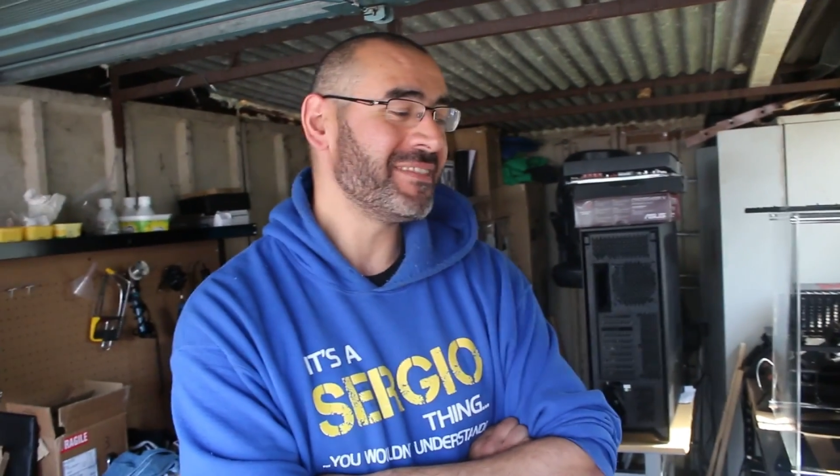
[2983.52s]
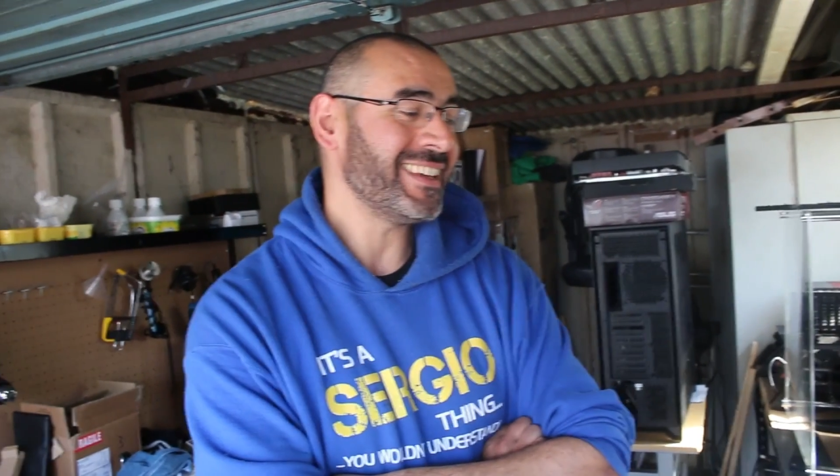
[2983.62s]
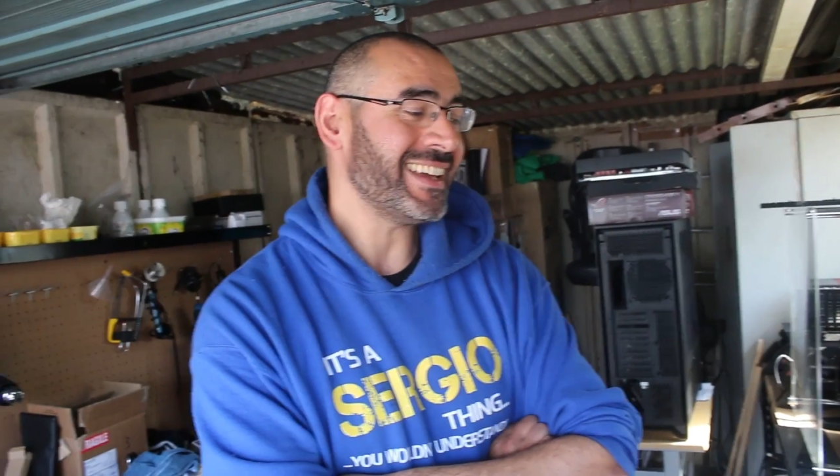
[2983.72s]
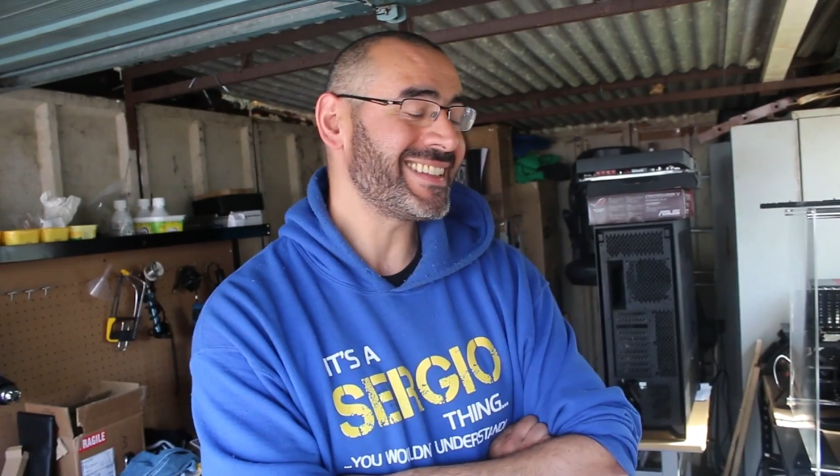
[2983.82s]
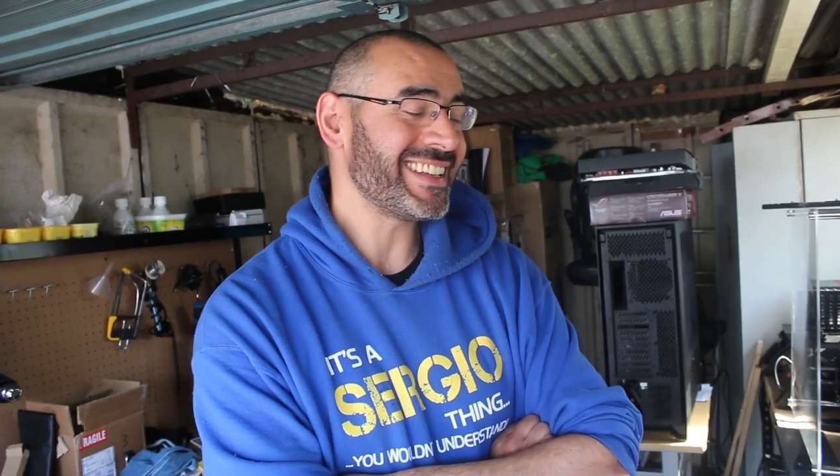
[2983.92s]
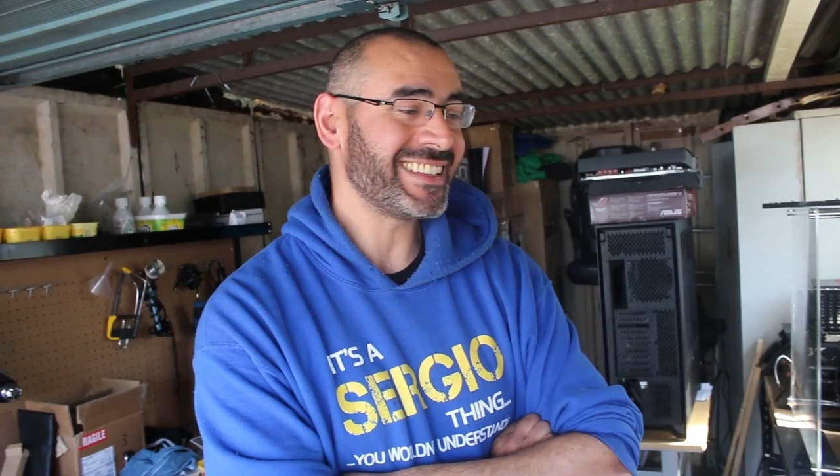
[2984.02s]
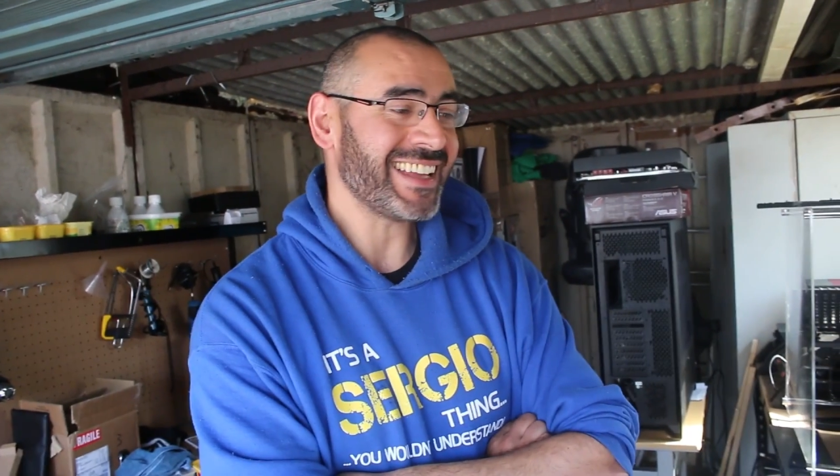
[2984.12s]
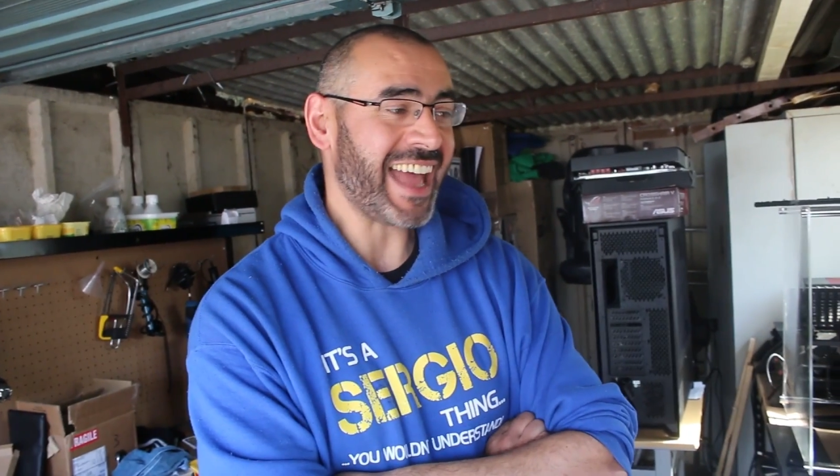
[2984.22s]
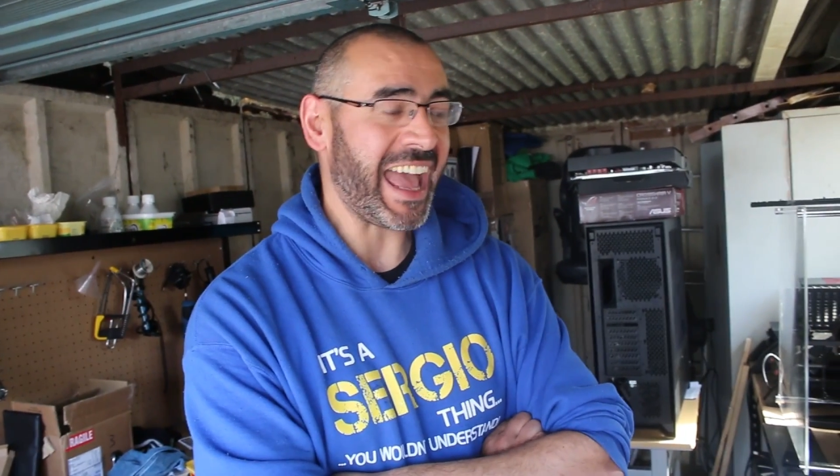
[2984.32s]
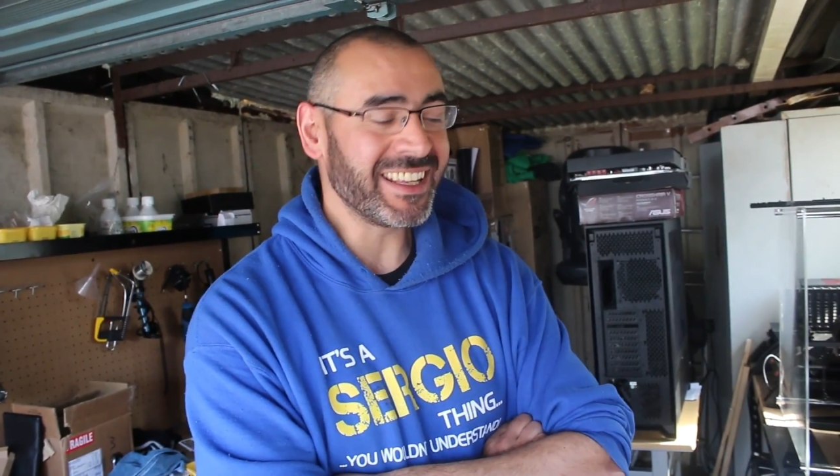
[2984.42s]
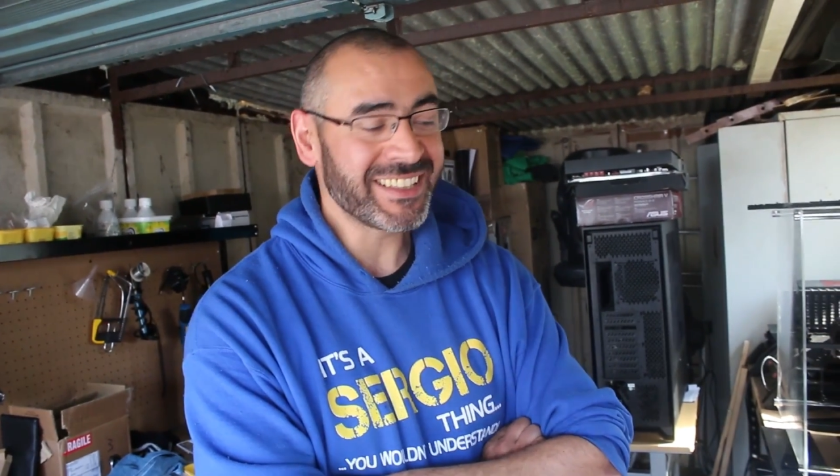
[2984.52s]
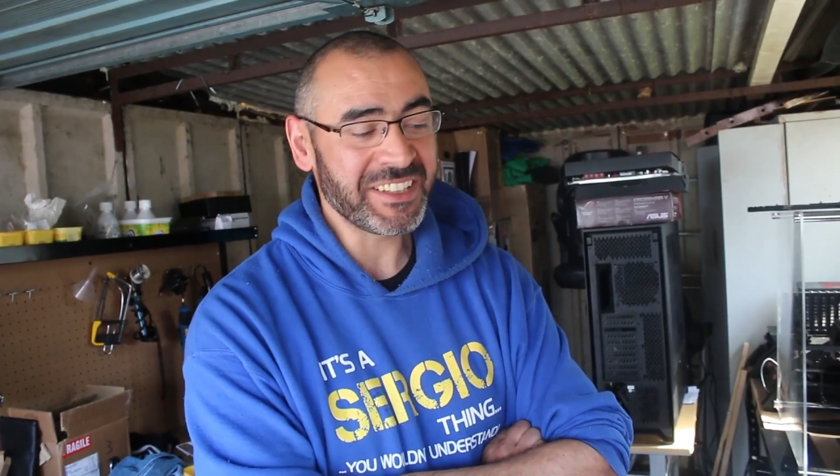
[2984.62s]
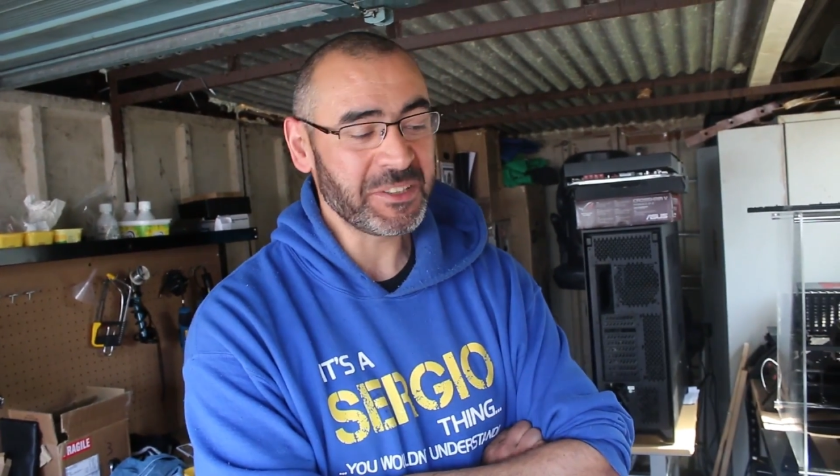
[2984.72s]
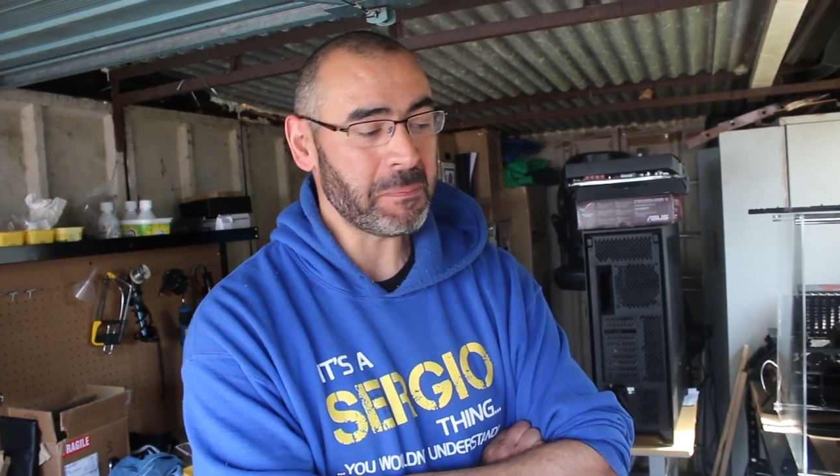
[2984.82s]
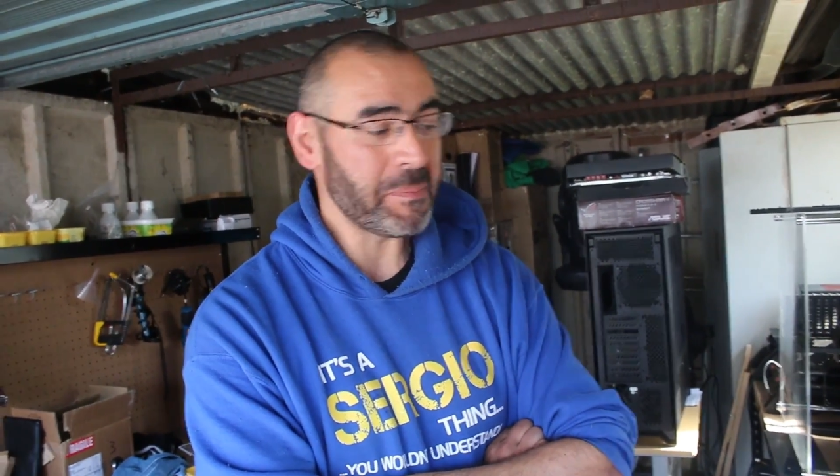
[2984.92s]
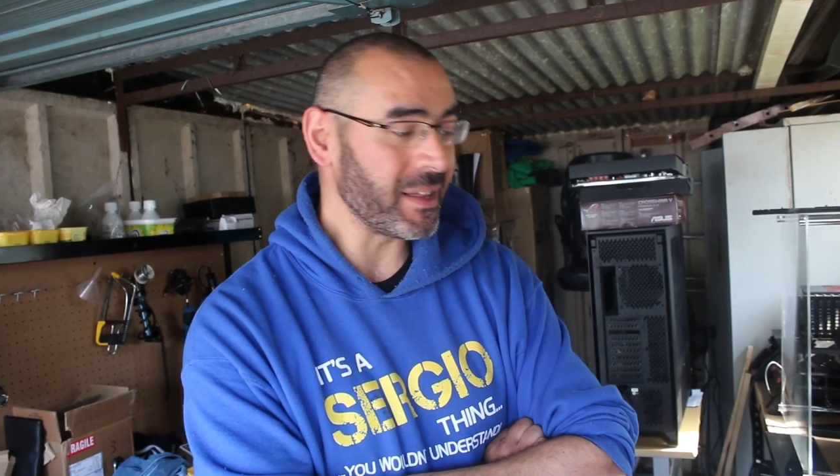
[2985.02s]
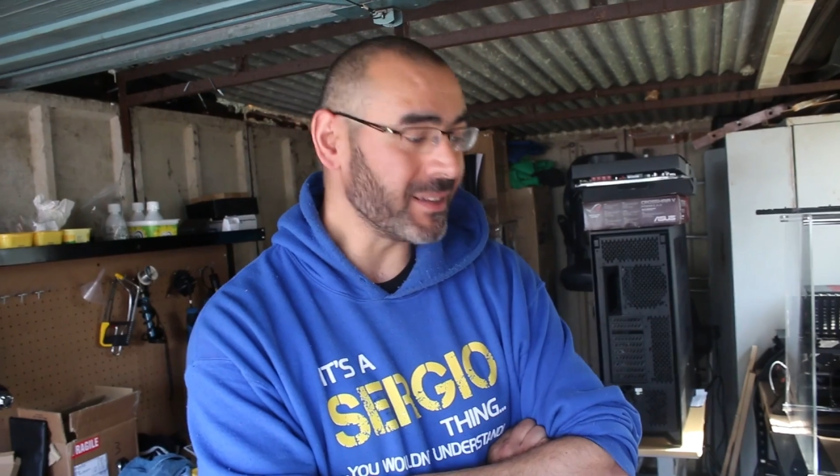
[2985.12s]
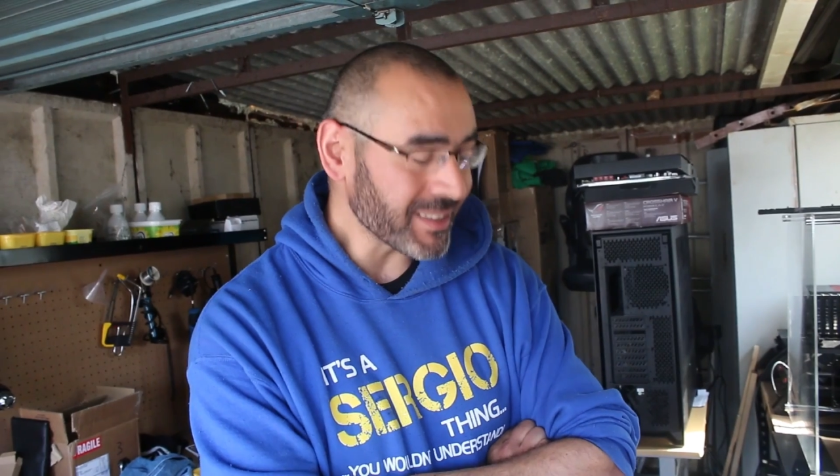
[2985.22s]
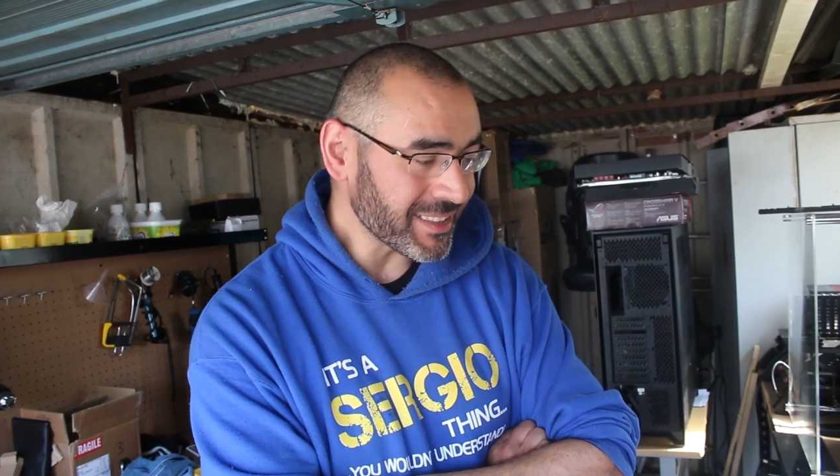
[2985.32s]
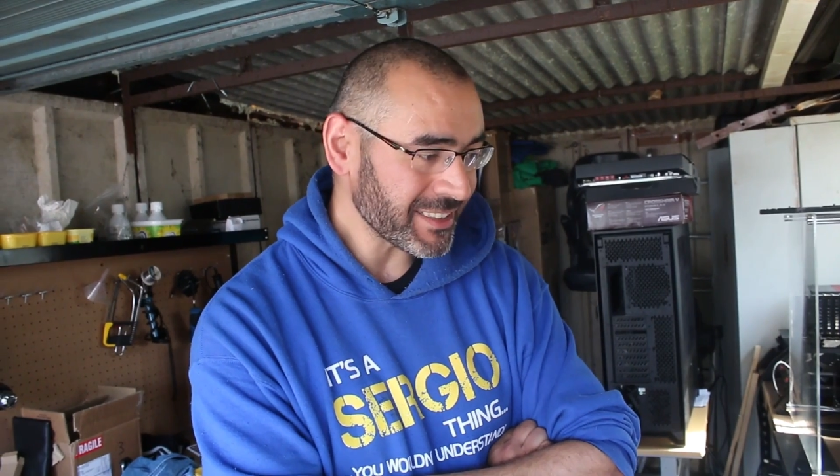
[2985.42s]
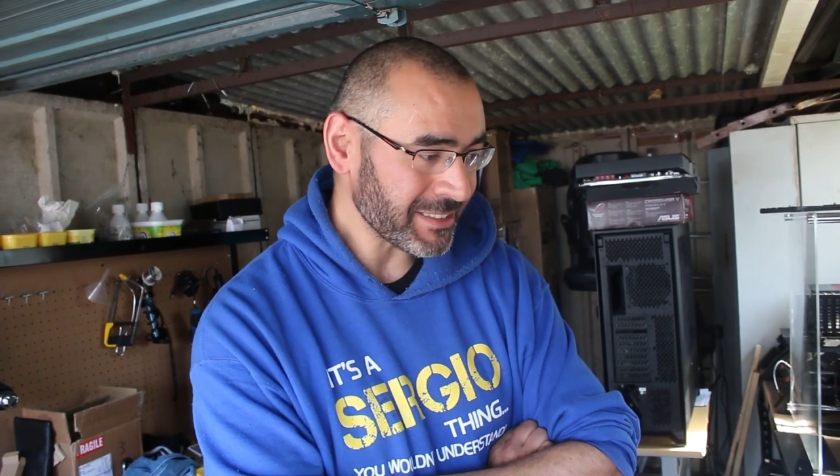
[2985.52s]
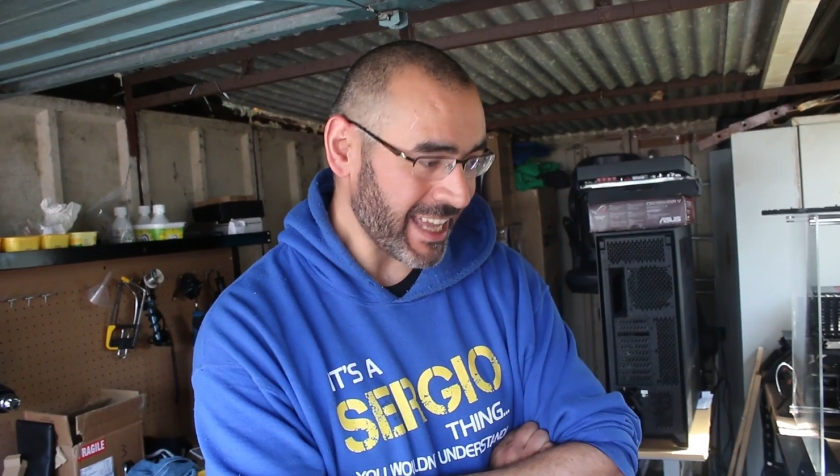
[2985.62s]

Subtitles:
It's an Asus build.